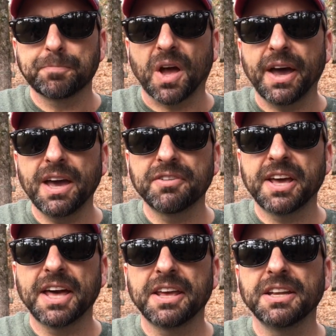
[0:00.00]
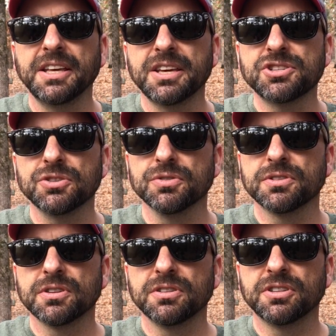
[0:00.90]
I haven't had any
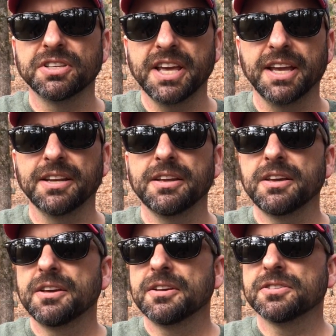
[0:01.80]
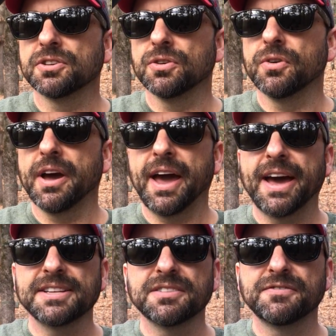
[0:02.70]
issues to date. So
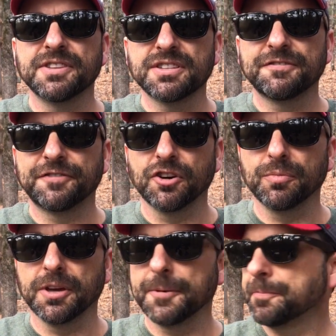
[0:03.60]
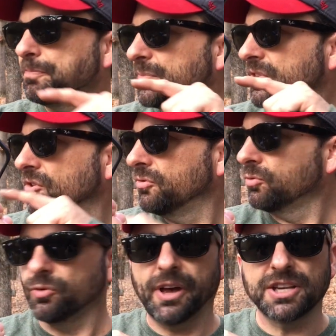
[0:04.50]
as of this filming, the
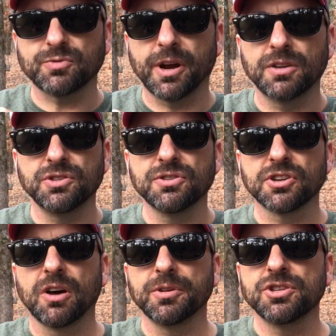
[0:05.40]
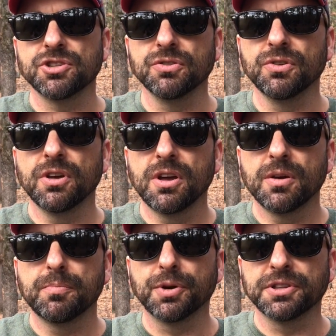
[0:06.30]
last rounds you saw me shoot
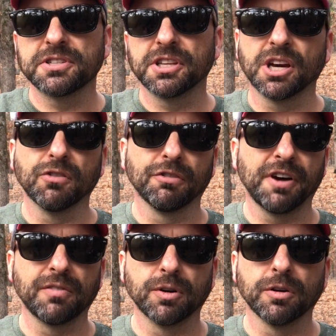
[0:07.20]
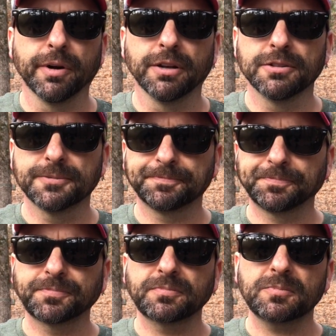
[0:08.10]
put this thing over 500 rounds.
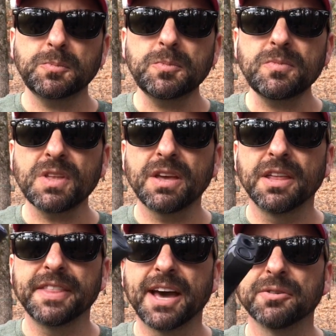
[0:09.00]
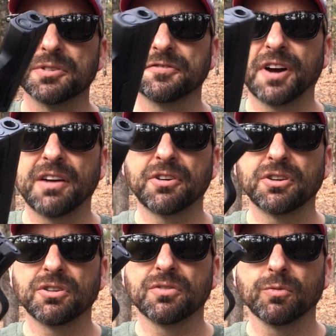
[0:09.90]
And that was
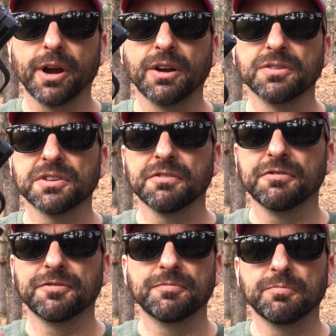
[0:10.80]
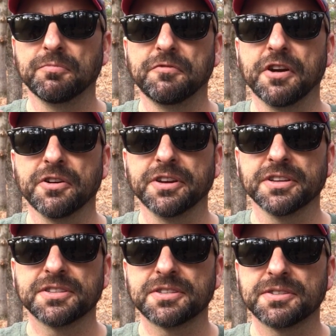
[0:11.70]
500 rounds of
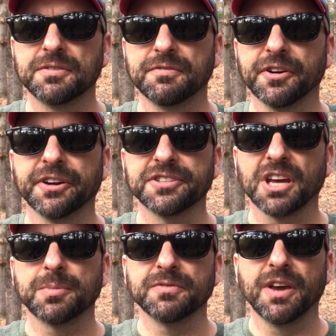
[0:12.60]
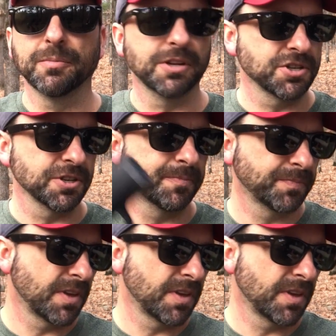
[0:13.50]
various types of ammunition.